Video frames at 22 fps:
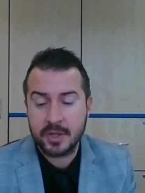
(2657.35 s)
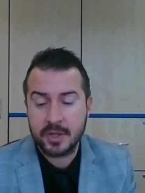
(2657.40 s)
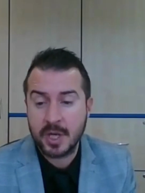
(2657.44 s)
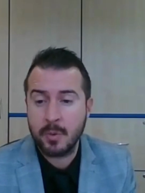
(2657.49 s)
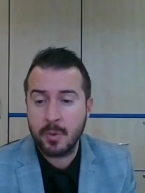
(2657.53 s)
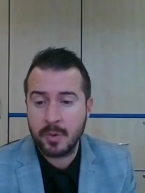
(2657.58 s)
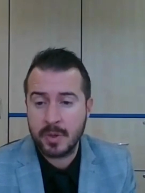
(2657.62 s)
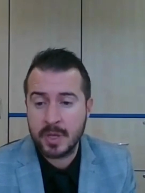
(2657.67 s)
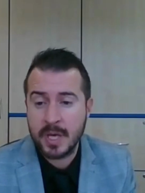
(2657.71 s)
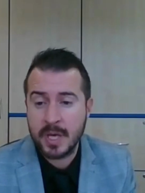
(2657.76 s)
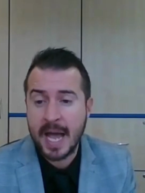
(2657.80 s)

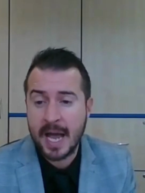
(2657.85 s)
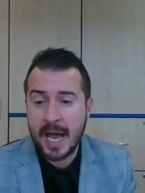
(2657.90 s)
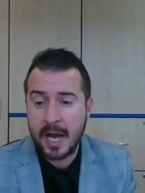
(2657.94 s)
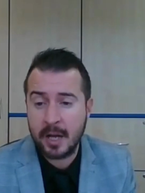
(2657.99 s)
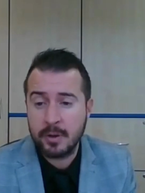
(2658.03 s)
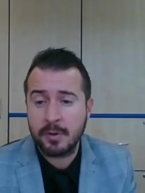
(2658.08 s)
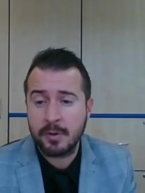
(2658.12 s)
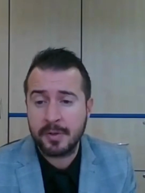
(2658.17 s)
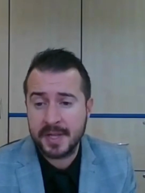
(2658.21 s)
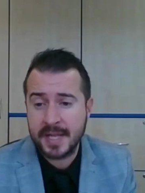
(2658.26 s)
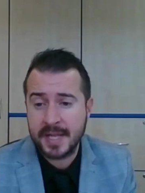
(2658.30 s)
So yeah,
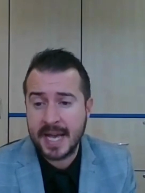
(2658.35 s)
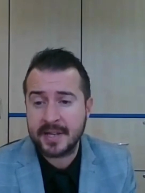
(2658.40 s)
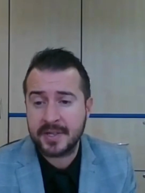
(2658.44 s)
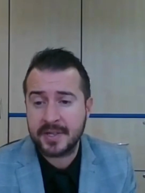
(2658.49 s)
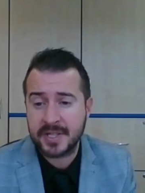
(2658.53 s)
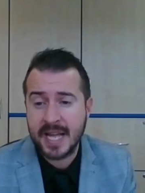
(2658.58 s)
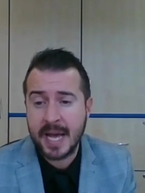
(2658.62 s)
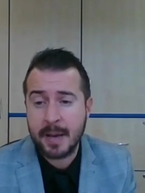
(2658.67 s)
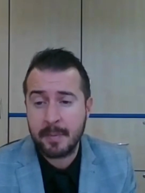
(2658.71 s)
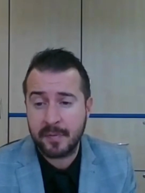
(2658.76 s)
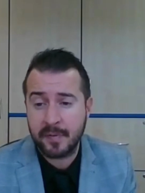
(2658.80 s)
another
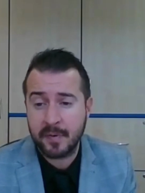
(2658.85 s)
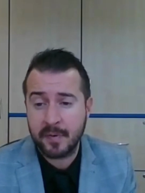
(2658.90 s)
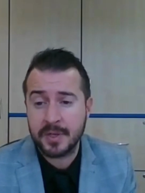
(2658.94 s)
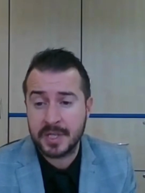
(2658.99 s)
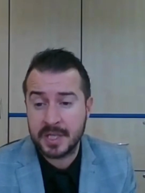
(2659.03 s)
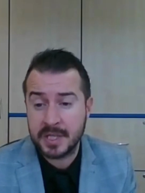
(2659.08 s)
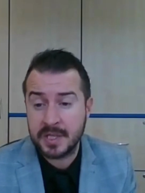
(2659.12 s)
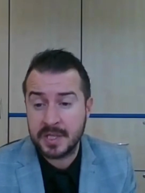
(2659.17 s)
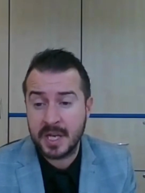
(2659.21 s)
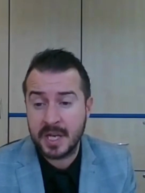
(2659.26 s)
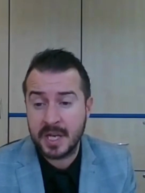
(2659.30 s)
next step for
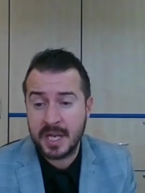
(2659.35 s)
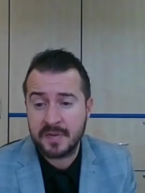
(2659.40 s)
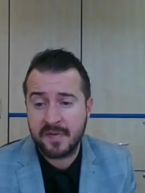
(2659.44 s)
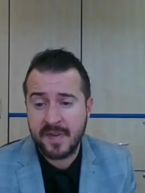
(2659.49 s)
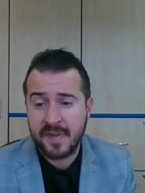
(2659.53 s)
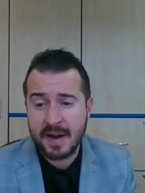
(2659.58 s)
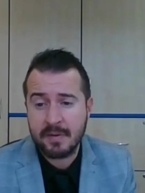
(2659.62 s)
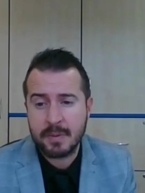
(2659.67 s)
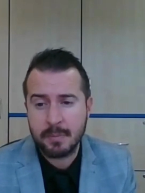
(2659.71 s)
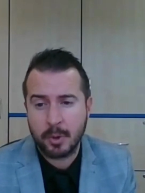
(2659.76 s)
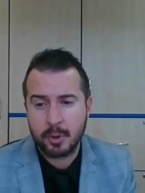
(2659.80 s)
us is
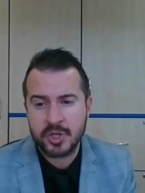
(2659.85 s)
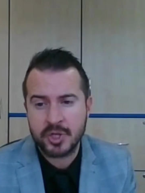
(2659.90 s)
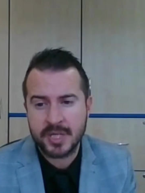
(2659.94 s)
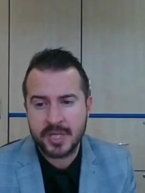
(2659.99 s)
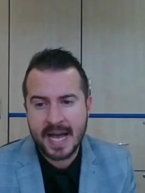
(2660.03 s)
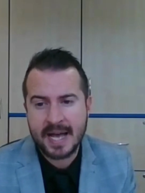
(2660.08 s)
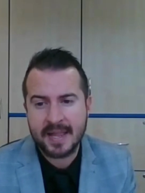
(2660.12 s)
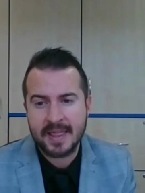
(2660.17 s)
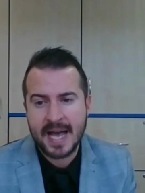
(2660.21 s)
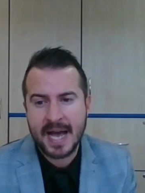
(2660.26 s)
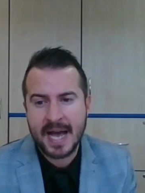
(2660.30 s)
very much
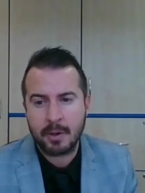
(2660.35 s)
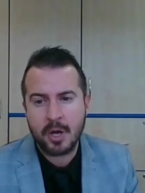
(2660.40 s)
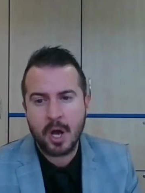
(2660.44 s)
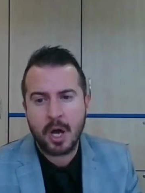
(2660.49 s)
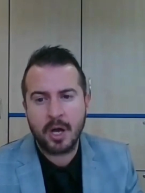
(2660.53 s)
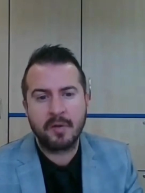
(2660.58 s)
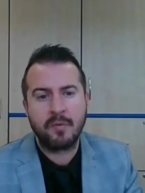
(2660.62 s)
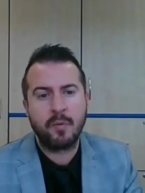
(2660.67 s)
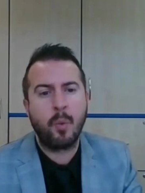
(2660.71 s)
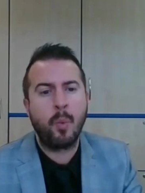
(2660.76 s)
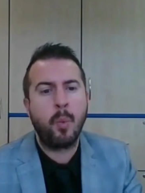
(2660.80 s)
that
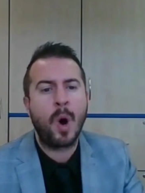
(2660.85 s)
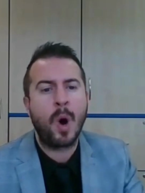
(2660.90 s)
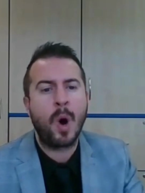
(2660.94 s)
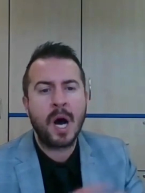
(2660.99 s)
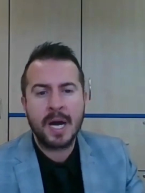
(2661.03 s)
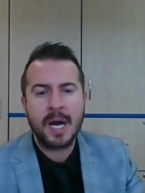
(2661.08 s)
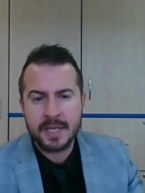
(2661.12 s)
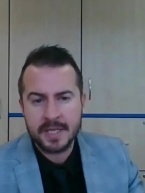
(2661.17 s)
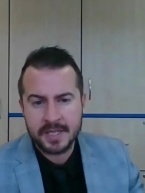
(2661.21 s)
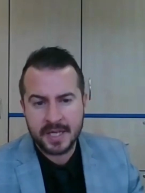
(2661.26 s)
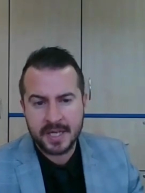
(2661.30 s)
kind of
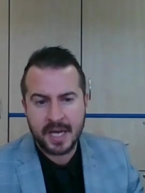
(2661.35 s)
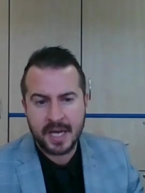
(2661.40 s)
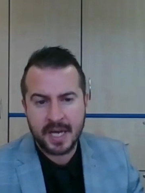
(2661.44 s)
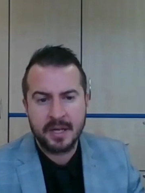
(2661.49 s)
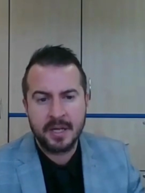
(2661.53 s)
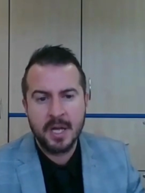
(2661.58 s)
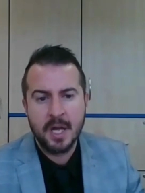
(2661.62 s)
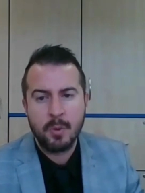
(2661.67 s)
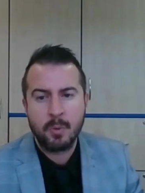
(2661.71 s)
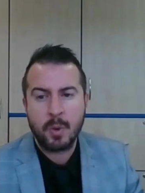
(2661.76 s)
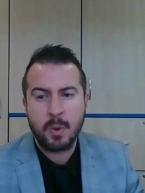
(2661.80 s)
wider,
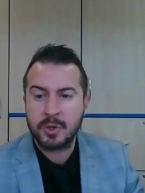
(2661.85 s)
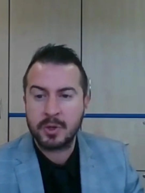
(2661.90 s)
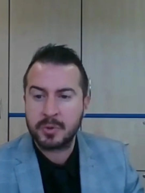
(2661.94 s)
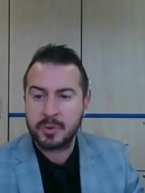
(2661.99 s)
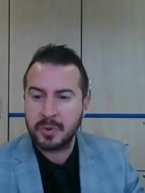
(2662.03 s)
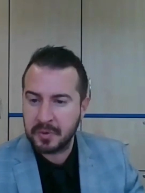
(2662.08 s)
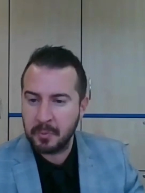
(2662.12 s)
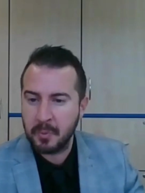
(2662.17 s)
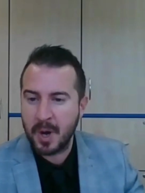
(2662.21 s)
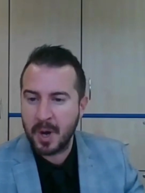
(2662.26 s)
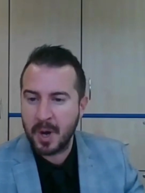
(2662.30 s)
whilst
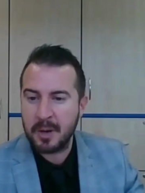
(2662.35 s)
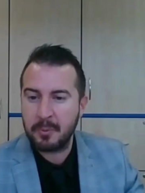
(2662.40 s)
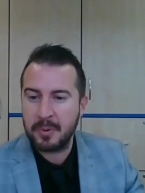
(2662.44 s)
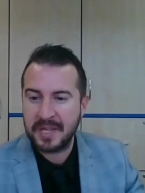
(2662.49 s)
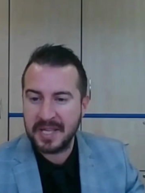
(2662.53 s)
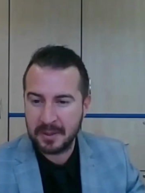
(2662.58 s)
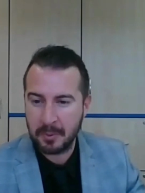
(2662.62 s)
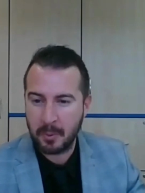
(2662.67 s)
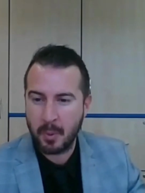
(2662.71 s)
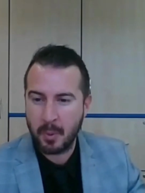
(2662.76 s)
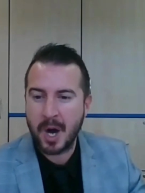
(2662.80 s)
we've done work
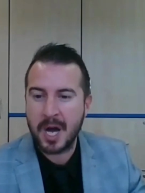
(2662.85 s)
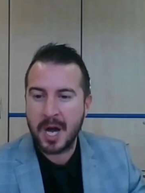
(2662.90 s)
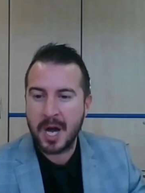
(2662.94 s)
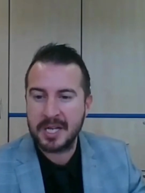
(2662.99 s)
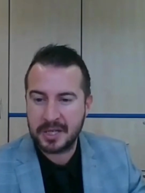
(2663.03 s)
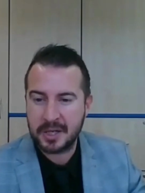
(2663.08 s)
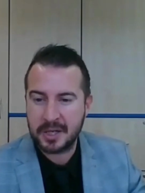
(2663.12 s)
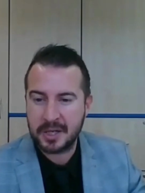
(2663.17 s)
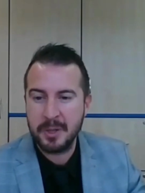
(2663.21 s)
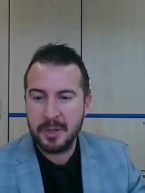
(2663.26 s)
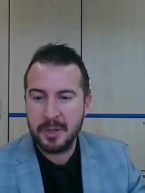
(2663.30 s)
within the
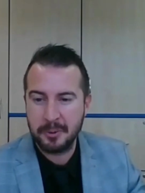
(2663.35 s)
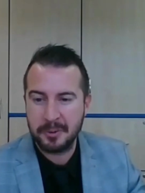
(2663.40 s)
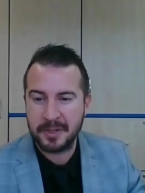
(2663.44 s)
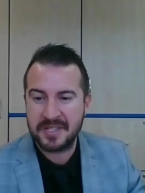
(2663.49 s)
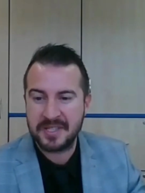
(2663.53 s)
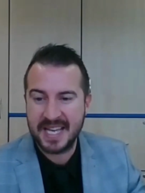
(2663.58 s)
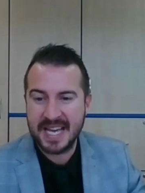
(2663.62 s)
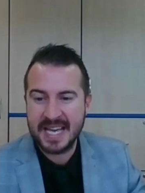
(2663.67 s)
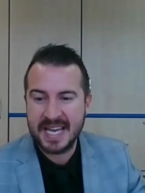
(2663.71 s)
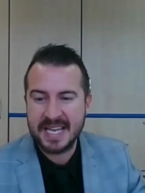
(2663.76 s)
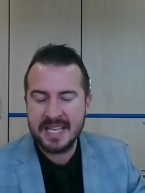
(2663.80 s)
wider
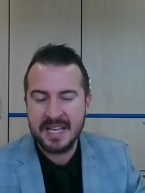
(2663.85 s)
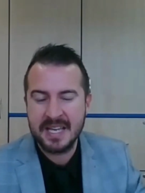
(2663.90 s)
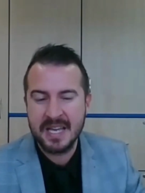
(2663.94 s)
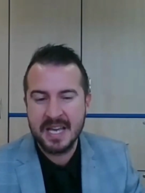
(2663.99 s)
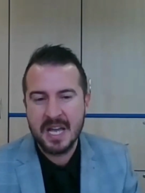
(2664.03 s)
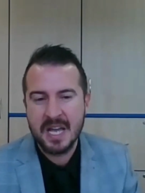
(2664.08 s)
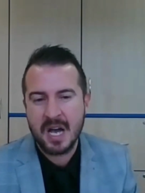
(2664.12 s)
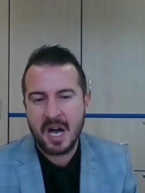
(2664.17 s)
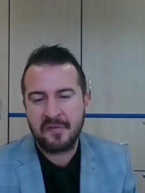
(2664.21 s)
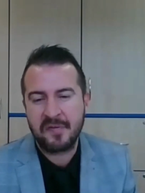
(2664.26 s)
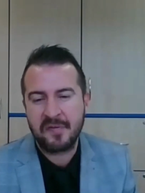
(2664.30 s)
community,
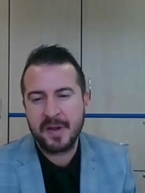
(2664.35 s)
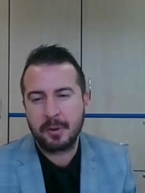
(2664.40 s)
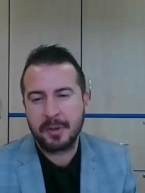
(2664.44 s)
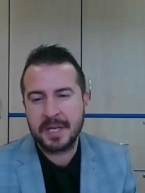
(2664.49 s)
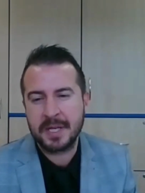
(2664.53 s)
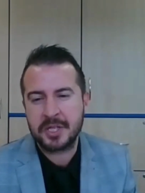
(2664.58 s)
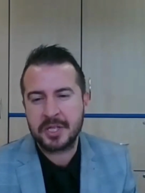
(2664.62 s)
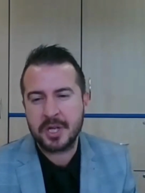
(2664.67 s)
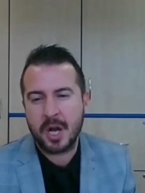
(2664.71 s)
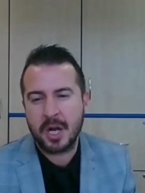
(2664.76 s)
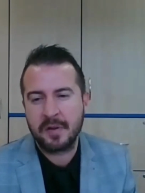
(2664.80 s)
I feel
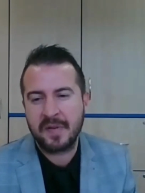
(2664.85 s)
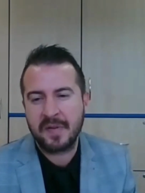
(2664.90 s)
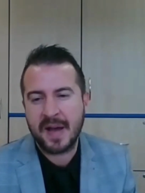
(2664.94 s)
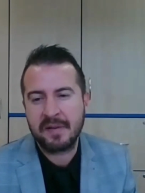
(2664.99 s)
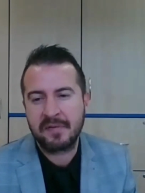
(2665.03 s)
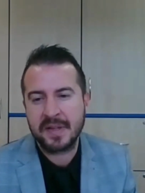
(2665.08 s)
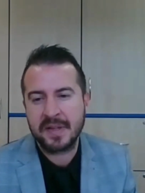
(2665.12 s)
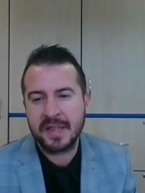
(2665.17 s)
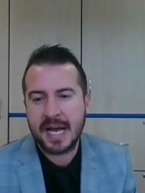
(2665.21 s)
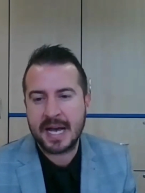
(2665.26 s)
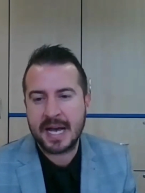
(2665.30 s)
it's kind of
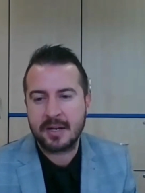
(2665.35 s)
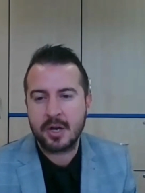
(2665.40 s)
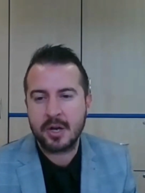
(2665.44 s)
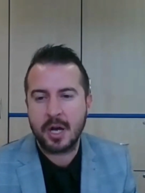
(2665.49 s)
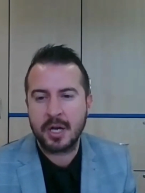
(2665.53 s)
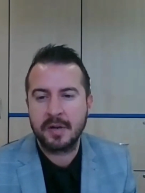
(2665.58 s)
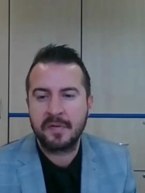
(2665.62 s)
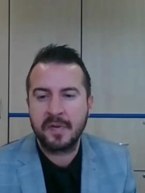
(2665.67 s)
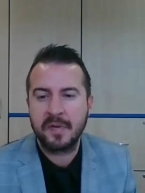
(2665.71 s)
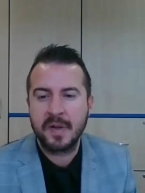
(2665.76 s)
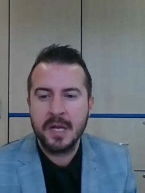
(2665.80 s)
having that
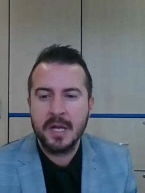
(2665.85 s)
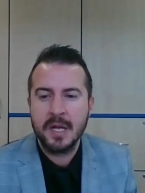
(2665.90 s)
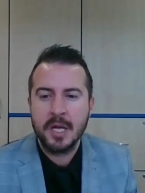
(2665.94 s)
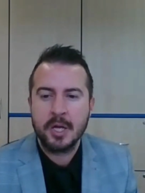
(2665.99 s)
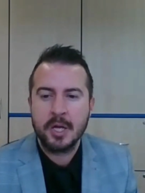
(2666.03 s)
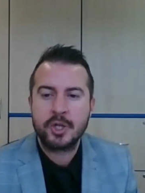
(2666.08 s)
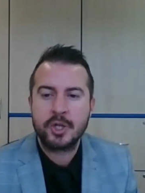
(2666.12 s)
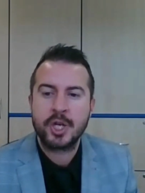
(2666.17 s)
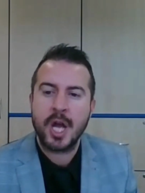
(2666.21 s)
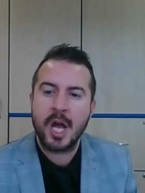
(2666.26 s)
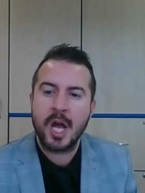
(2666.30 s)
kind of
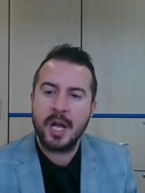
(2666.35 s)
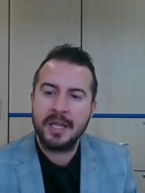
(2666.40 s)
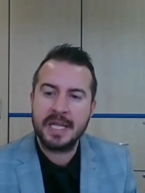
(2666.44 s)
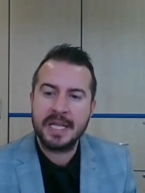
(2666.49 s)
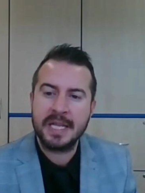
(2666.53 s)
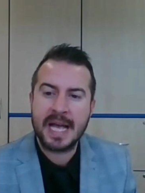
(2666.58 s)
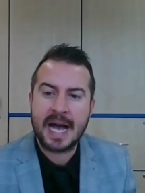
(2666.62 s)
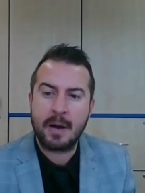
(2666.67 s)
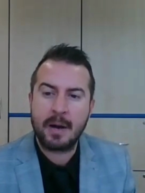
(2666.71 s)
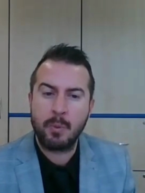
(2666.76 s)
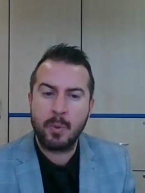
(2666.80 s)

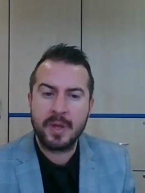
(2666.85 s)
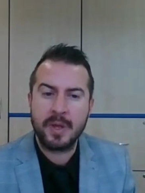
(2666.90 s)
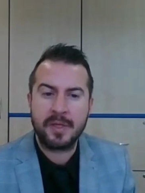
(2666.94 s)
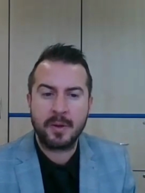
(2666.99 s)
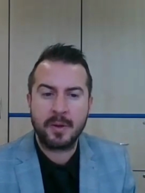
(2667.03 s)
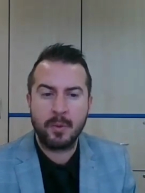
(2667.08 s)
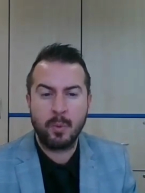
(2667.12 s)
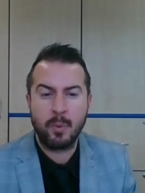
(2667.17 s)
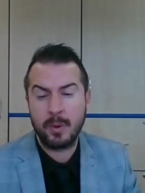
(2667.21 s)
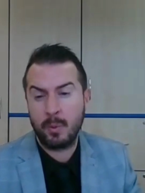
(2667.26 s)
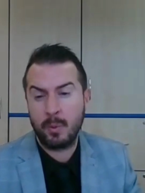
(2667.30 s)
journey now
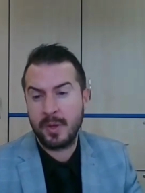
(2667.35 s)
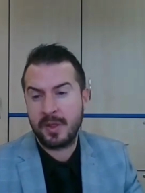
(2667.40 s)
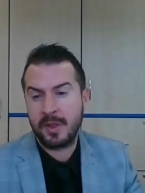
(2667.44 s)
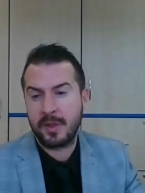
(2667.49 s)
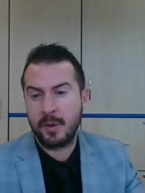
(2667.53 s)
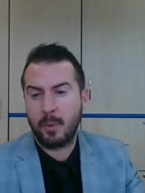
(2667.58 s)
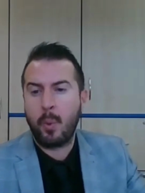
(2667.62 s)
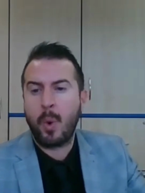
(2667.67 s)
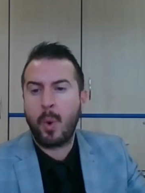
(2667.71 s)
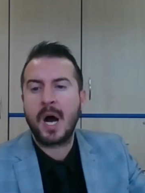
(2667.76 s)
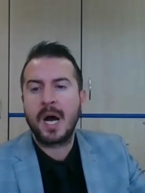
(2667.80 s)
with
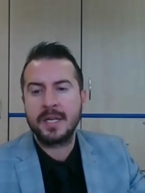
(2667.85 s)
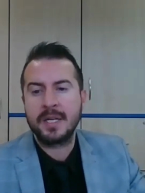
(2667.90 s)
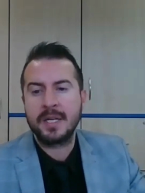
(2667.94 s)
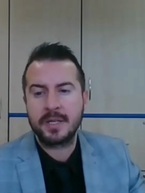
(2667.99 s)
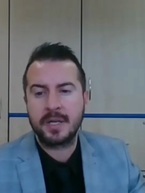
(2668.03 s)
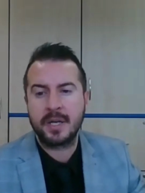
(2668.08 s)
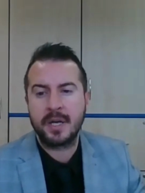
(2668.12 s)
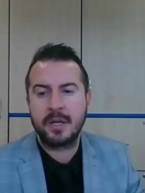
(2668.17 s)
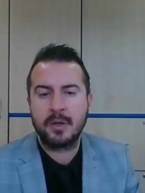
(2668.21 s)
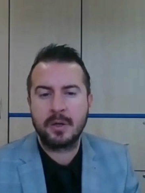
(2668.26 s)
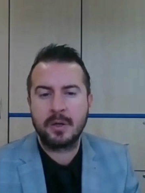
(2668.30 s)
the
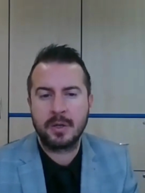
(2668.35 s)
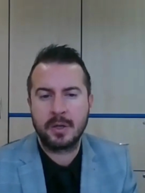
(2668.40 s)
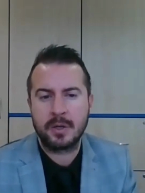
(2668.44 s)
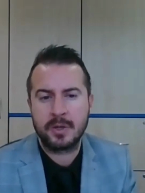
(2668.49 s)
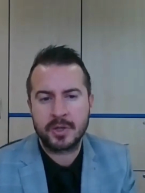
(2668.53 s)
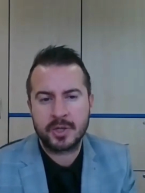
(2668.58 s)
wider